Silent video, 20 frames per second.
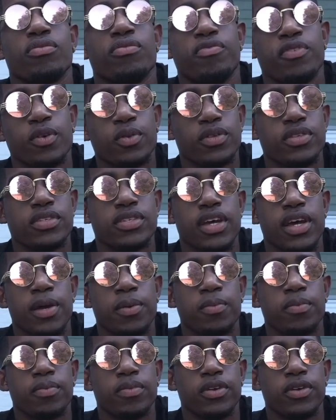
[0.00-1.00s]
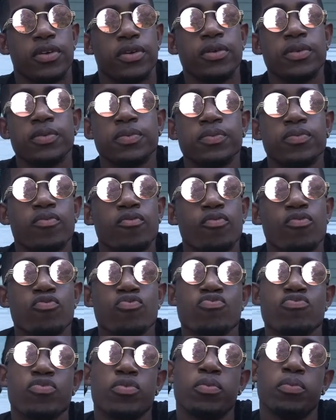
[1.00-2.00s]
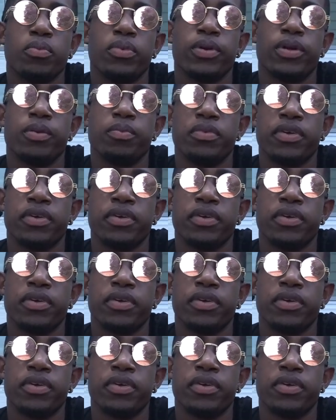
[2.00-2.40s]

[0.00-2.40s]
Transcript: feel the same, you know. But